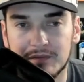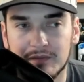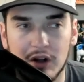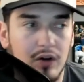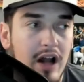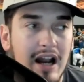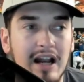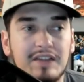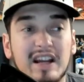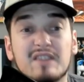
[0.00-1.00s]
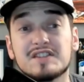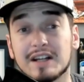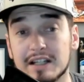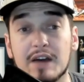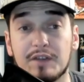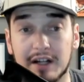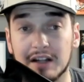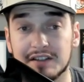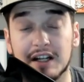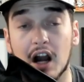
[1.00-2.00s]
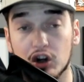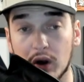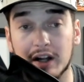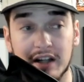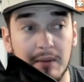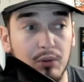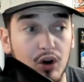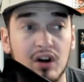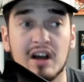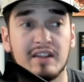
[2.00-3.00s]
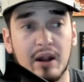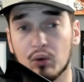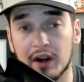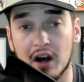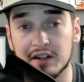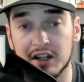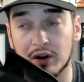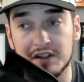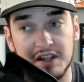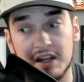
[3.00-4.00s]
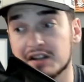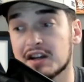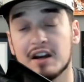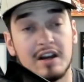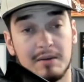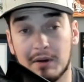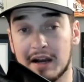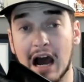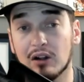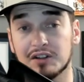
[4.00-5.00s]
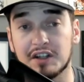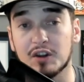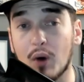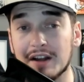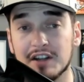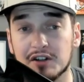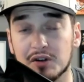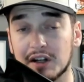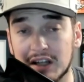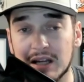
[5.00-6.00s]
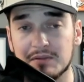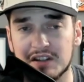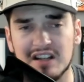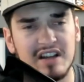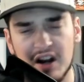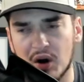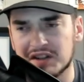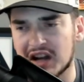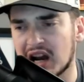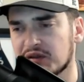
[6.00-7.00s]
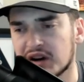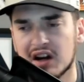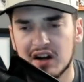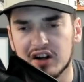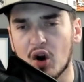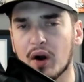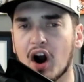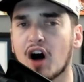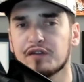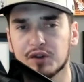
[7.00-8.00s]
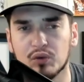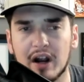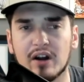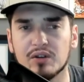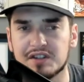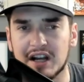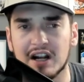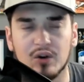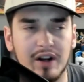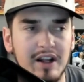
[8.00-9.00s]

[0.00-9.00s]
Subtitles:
or not anything of significance. They got Craig Kimbrell. They ran on Dylan Cease, but now it looks like the White Sox are going to keep Cease. I know it's kind of going off the rails here